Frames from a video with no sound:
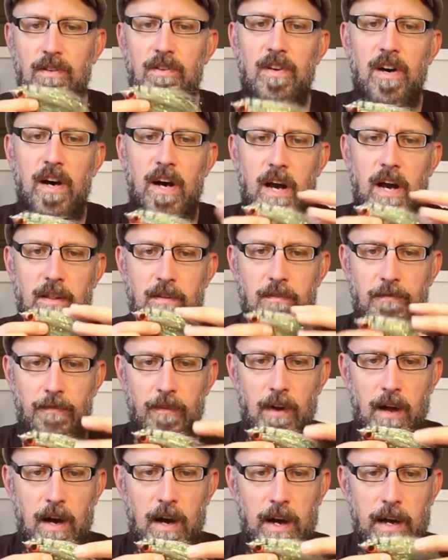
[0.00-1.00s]
tie the
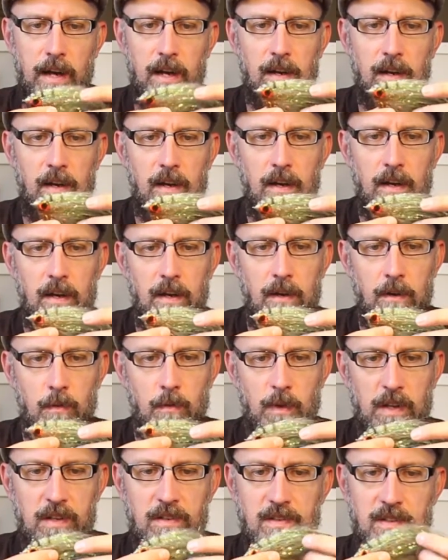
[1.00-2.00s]
fly
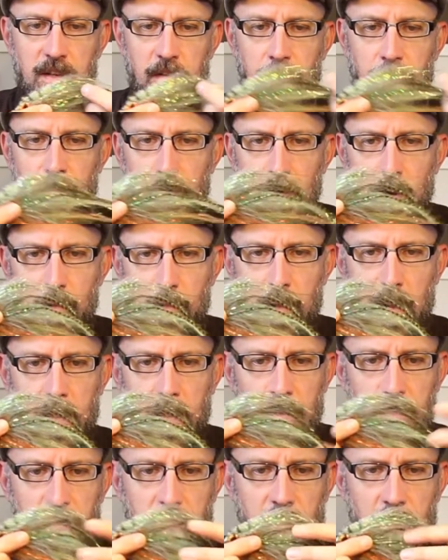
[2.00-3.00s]
with Steve Farrar
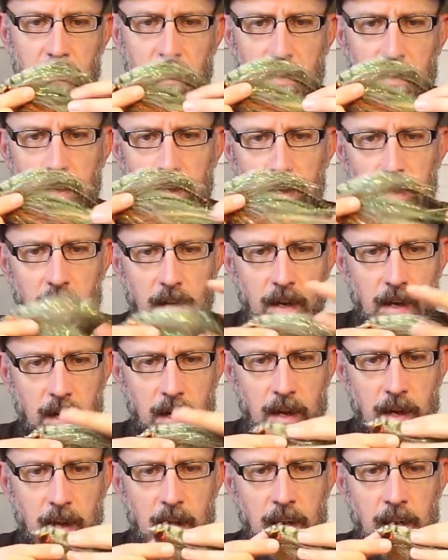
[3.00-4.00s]
blend instead,
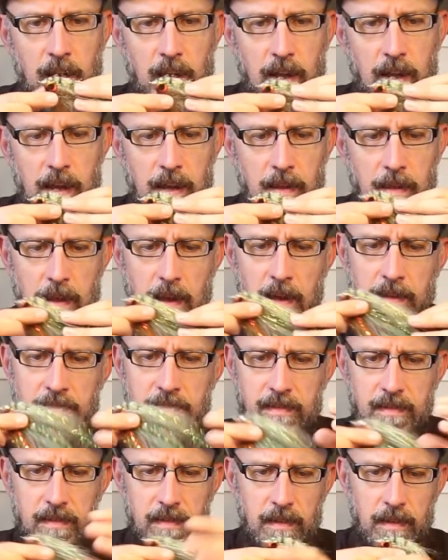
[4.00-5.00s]
and
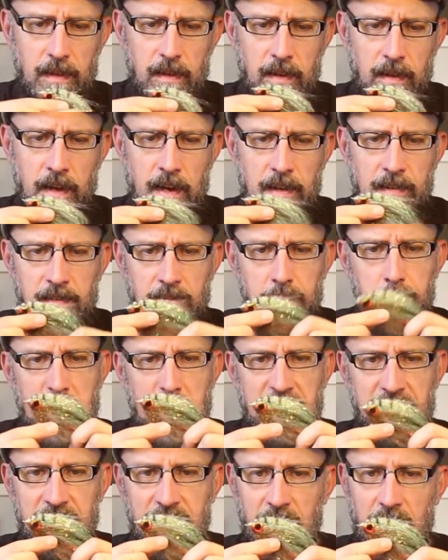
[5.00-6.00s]
as
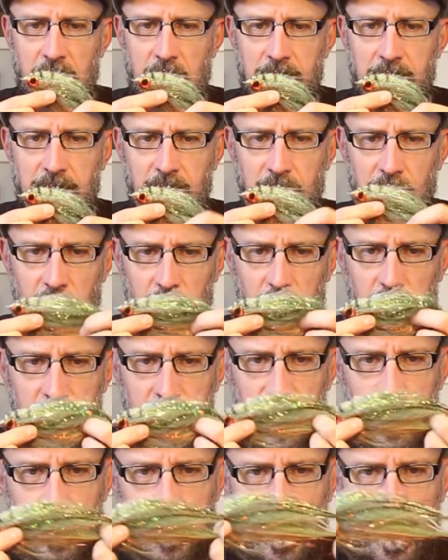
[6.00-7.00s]
messy as it
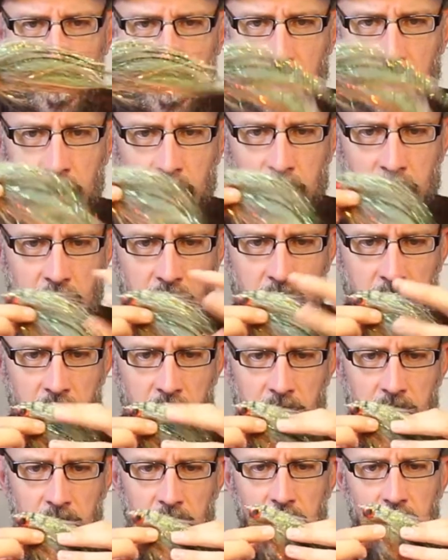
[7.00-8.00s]
looks,
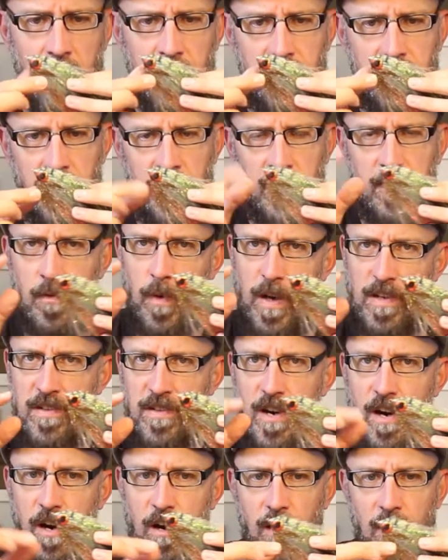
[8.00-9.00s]
it's
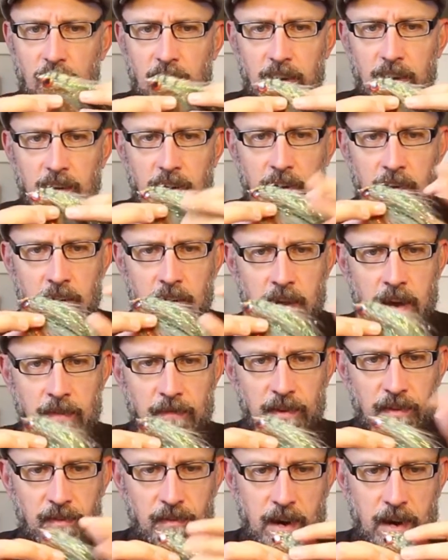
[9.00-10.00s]
quite curly.
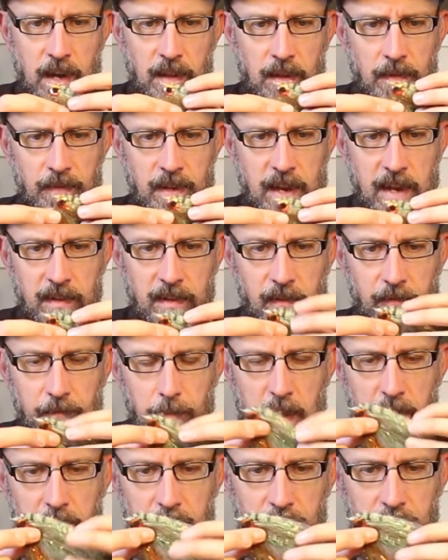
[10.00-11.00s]
Every strand of the
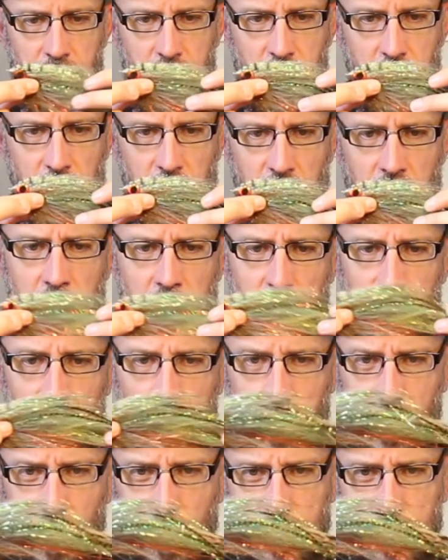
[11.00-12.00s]
SF blend is curly,
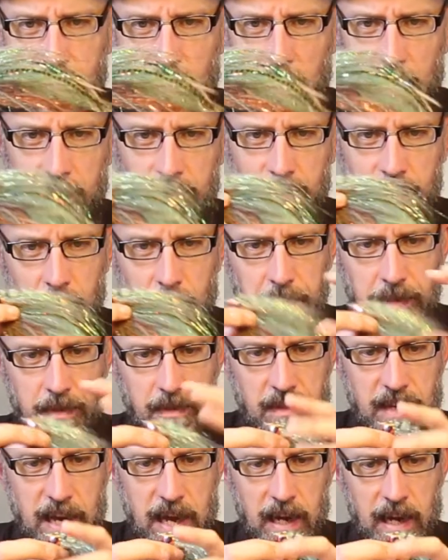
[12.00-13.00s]
so it looks like it's going
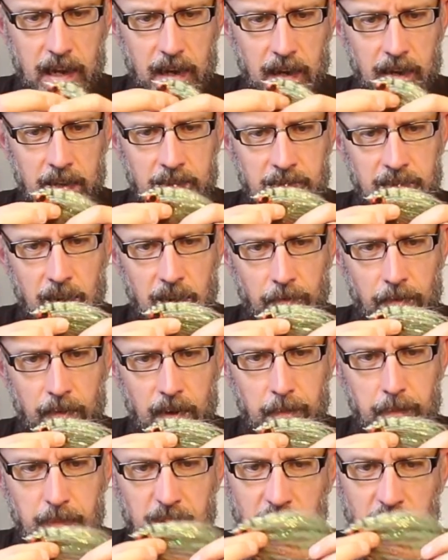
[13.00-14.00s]
to tangle itself
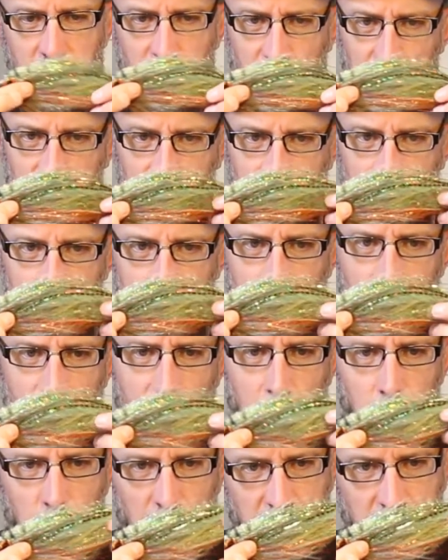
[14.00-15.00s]
up, but it doesn't.
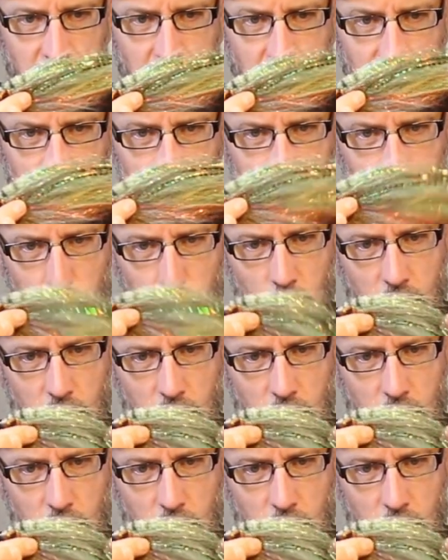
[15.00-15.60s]
Once it hits the